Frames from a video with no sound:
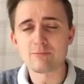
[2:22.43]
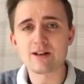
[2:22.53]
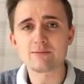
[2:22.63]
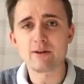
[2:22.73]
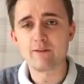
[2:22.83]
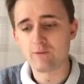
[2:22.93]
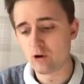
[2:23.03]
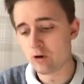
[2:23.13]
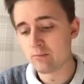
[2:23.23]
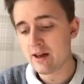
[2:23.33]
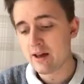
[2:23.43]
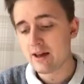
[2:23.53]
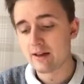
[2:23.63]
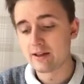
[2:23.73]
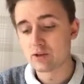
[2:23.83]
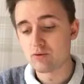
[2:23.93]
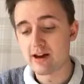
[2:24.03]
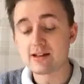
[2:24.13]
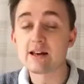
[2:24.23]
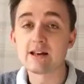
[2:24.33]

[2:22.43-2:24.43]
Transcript: Best bit of form in this race